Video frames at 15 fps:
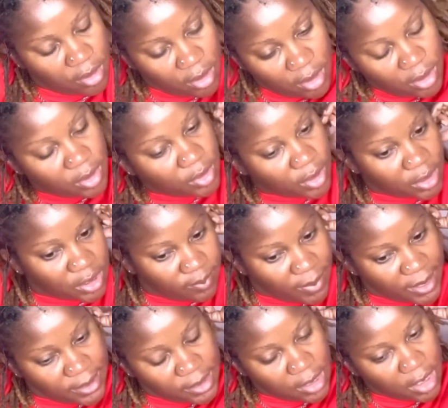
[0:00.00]
So it's
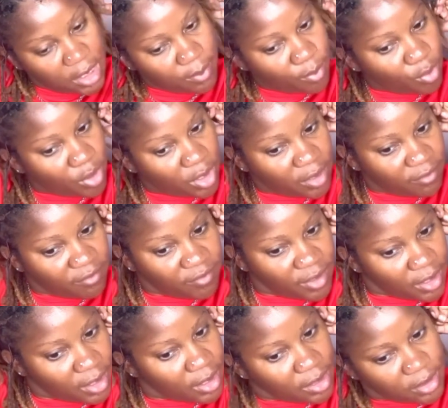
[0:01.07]
basically more
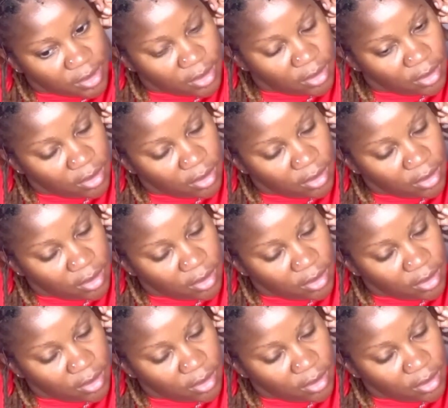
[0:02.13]
convenient